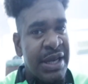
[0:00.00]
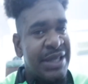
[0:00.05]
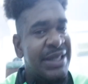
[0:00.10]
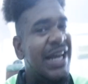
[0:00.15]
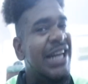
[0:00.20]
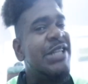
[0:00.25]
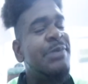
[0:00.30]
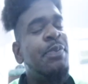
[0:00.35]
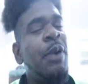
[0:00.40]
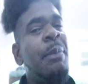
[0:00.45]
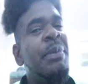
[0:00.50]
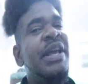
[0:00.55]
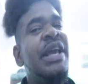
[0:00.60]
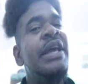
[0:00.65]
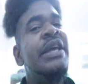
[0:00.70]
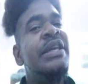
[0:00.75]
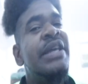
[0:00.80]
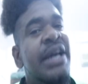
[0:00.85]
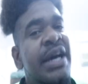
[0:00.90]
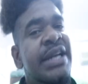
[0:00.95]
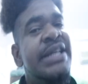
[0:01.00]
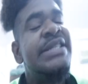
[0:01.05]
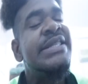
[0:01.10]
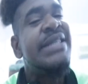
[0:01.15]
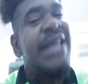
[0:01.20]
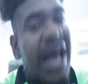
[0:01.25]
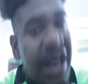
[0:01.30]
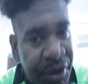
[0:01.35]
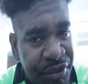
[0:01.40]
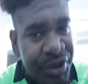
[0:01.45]
that is probably a yearly
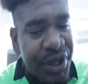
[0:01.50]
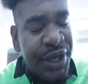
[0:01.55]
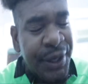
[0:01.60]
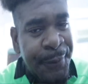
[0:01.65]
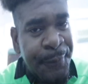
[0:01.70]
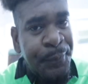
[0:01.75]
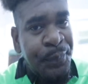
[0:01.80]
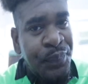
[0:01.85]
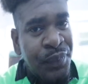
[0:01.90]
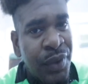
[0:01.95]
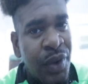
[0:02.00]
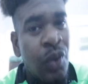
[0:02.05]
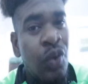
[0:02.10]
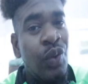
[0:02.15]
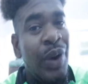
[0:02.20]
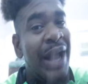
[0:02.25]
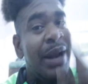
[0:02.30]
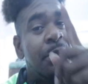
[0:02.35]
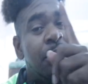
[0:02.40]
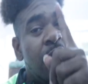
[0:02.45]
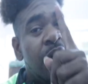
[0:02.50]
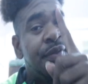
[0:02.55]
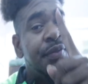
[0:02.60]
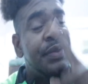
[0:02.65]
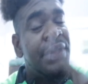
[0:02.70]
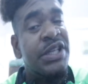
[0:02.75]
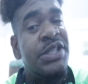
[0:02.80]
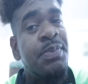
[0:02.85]
salary. 1 month is